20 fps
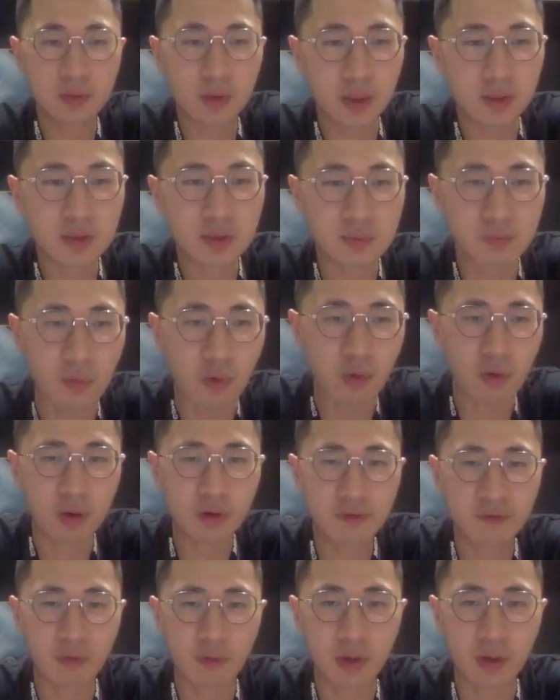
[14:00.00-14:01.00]
it's more
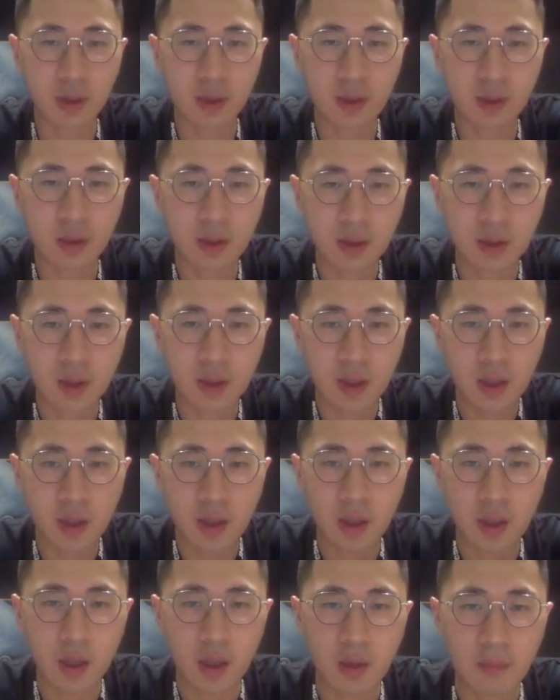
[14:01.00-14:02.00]
for a,
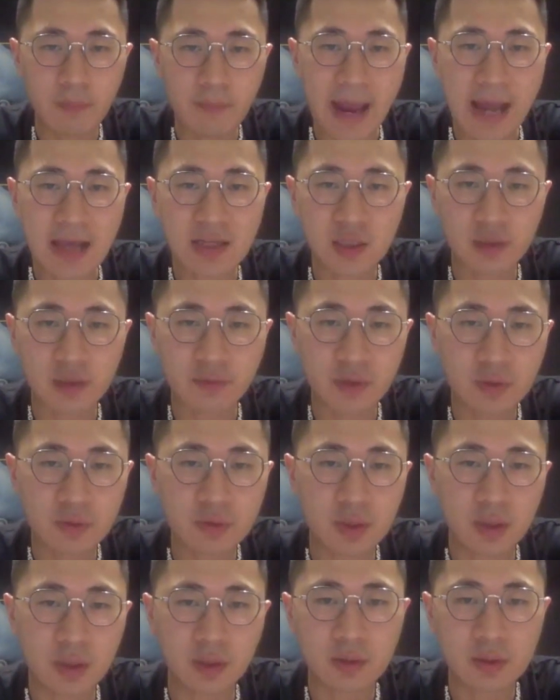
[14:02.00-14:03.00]
a passive
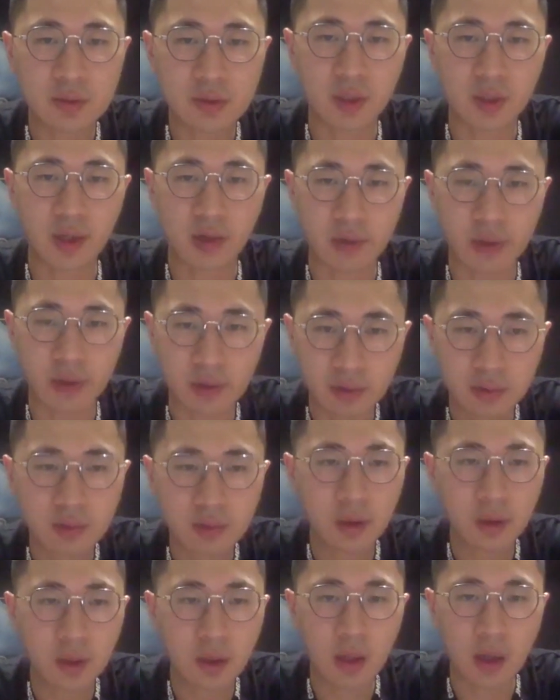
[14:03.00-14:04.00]
using scenario
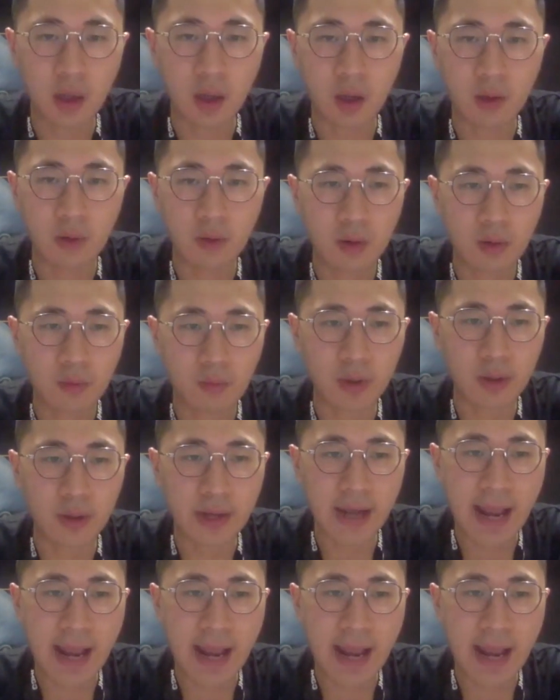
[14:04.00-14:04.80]
uh, where it